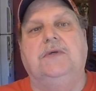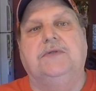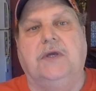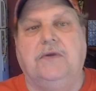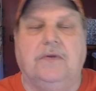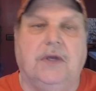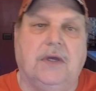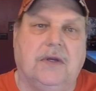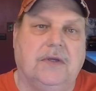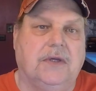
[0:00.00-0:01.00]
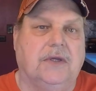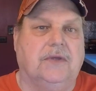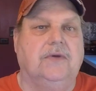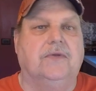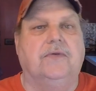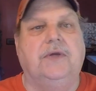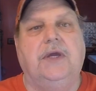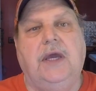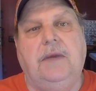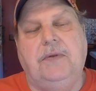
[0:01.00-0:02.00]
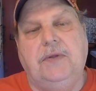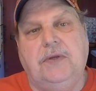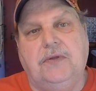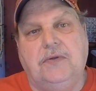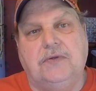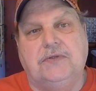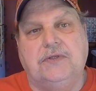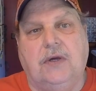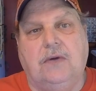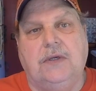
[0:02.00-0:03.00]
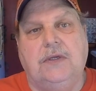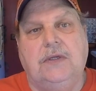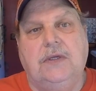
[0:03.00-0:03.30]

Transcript: Say you're down there and you got 2 or 3 helping you and you're sawing,